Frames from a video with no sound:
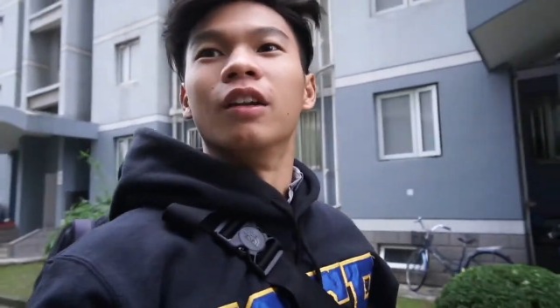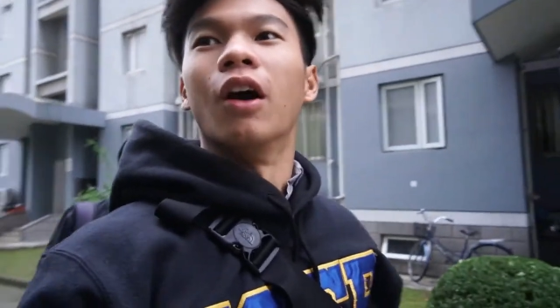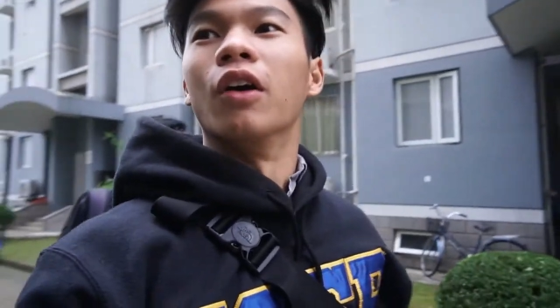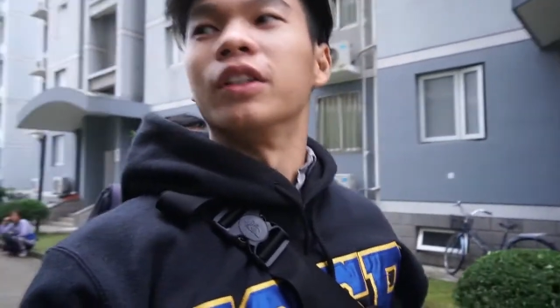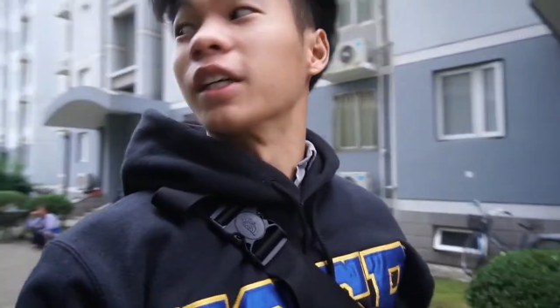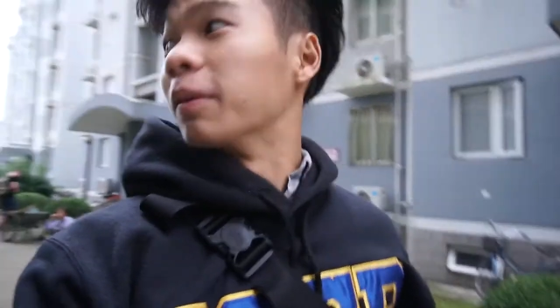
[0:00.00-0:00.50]
No,
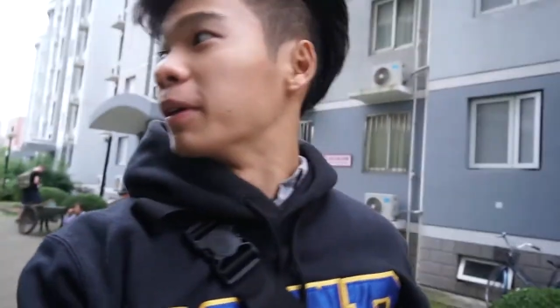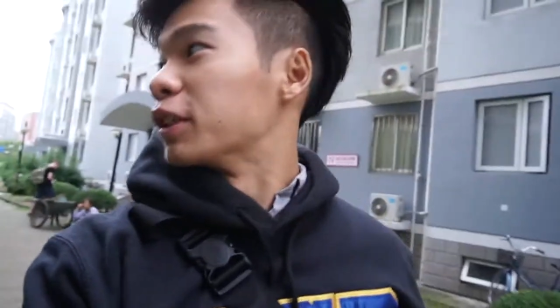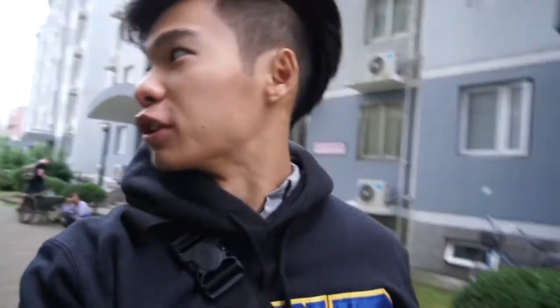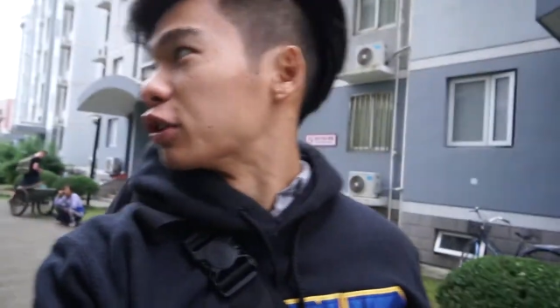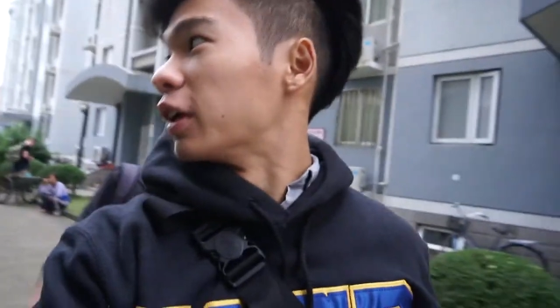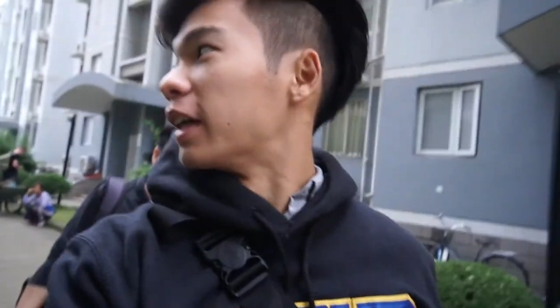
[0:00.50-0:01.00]
it's like a bunch of
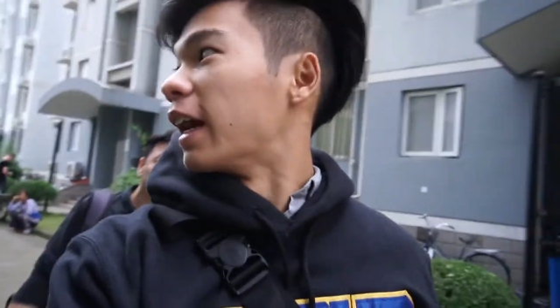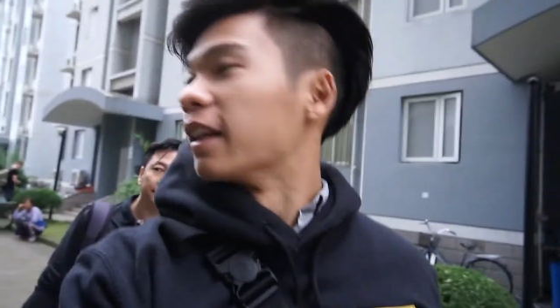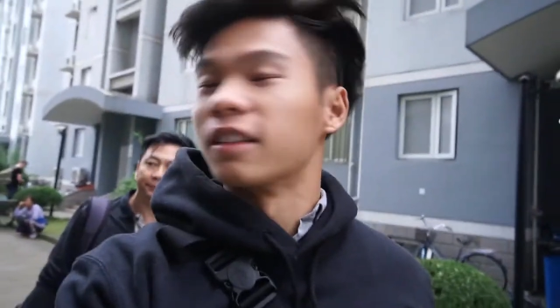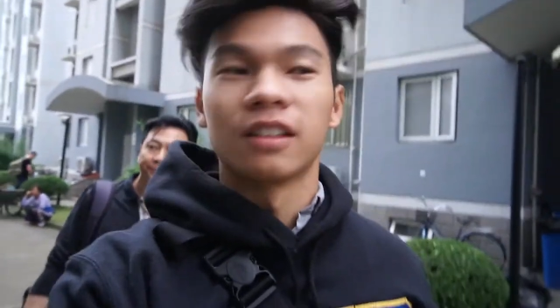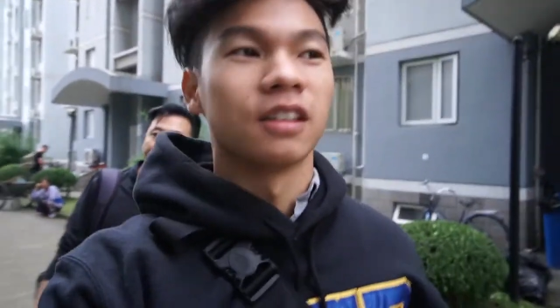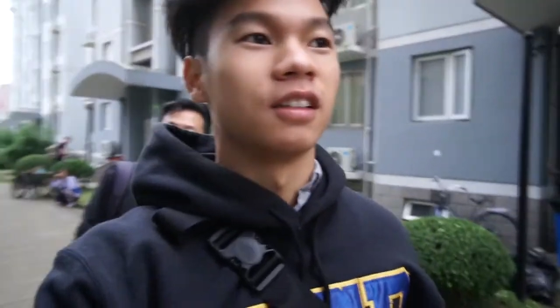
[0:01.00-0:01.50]
stray
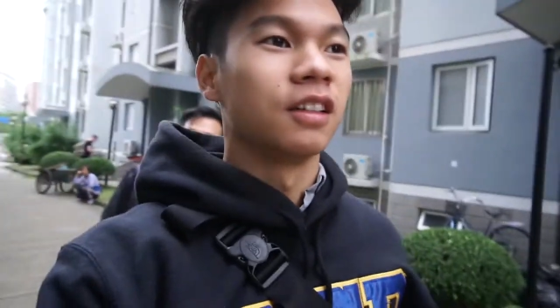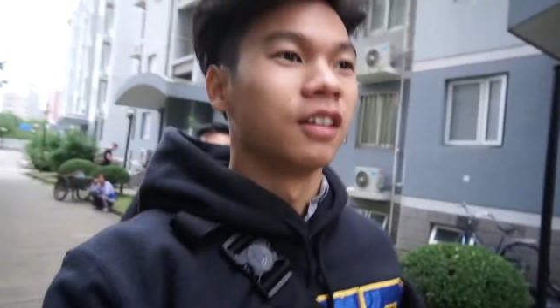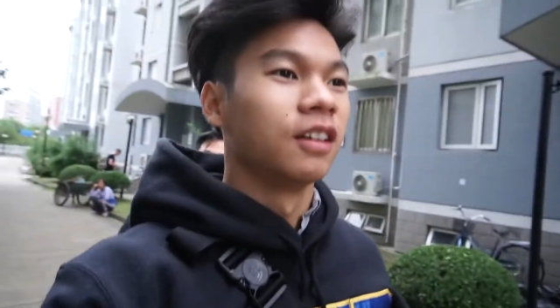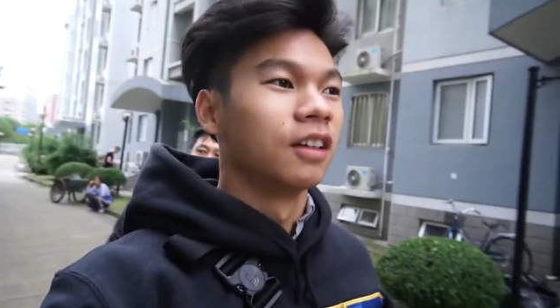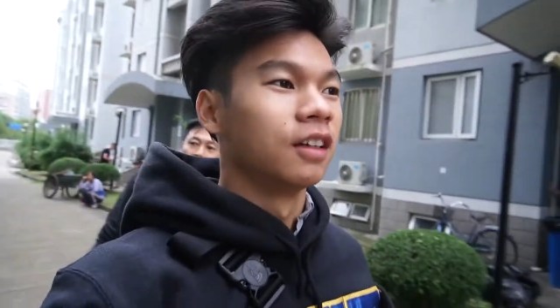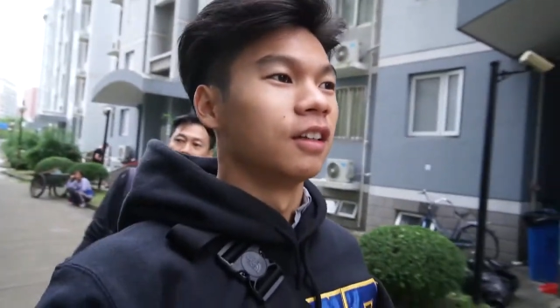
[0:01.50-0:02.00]
cats.
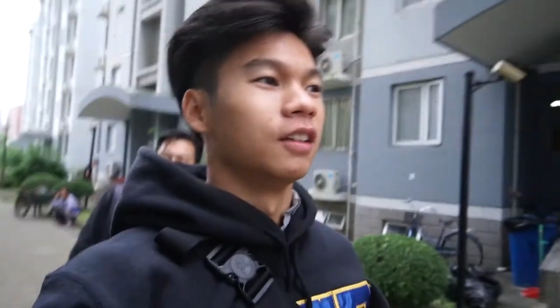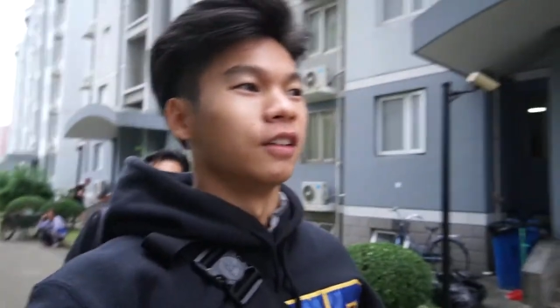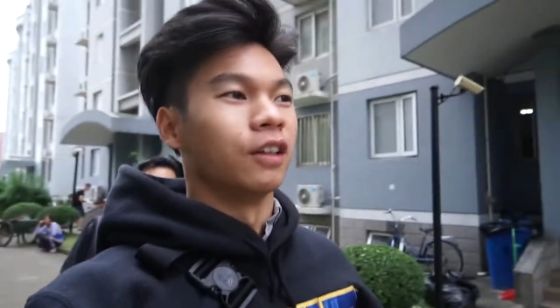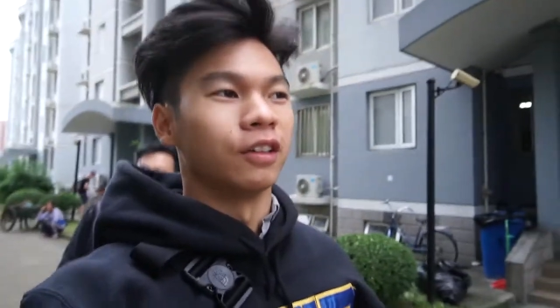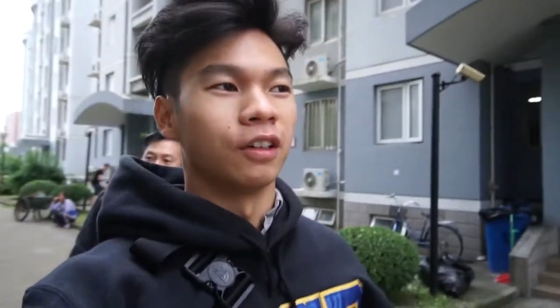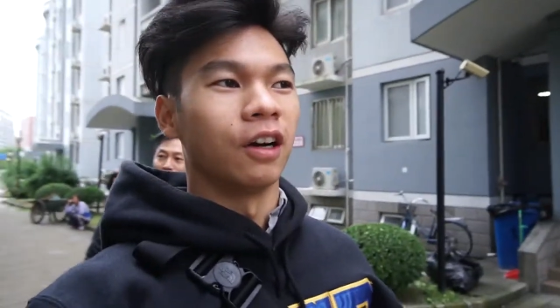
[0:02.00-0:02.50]

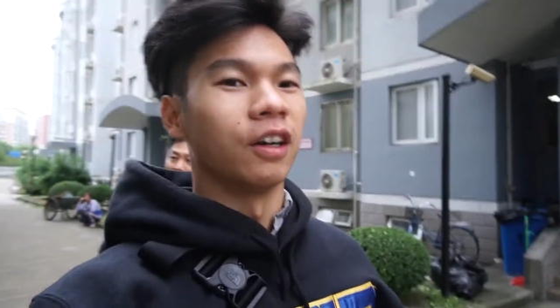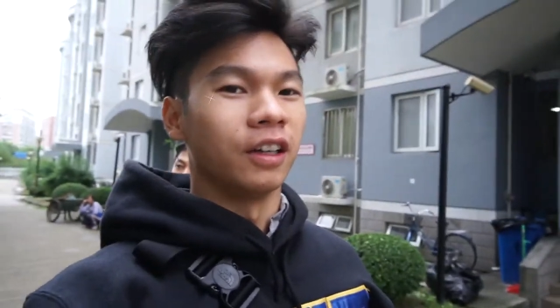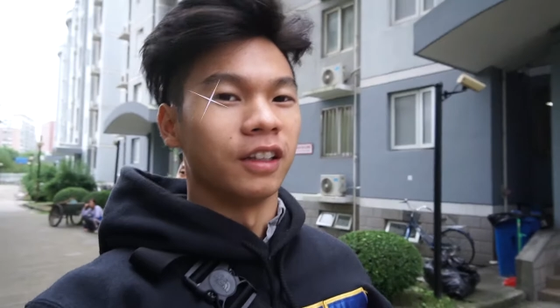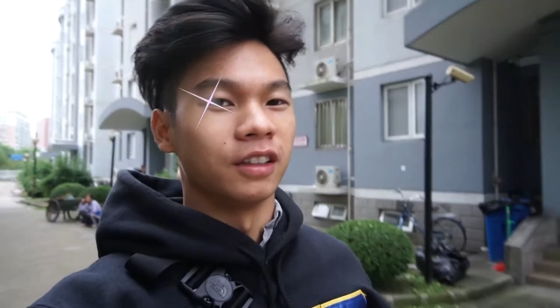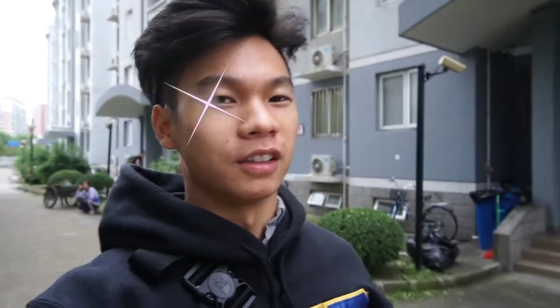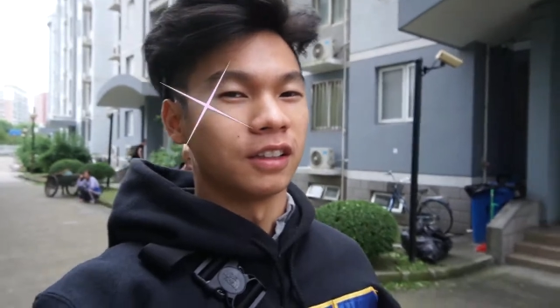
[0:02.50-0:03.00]
They're the
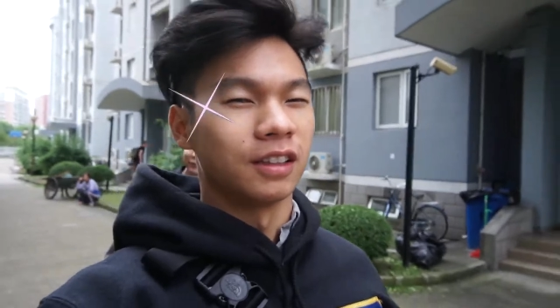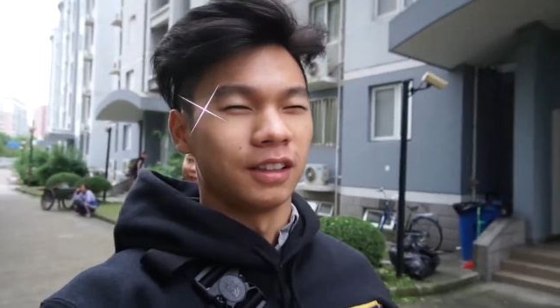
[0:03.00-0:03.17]
guardians.